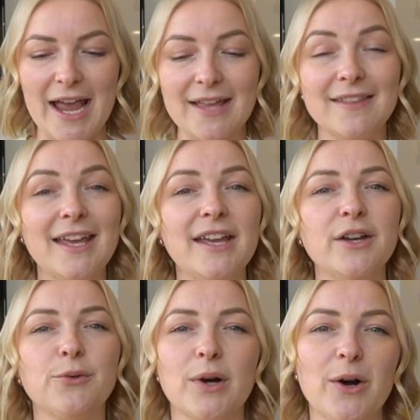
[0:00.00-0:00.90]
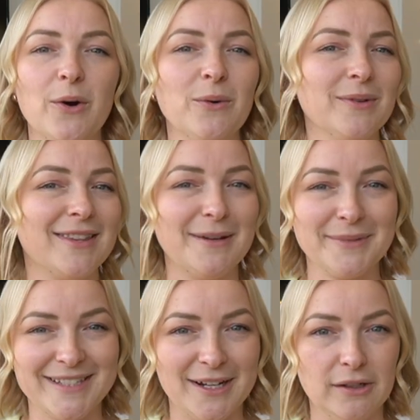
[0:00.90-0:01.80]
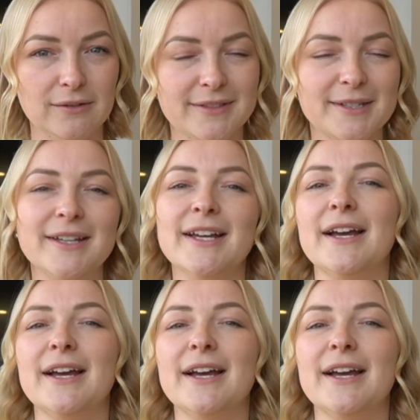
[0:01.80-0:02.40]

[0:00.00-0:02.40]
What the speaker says: and they grow themselves.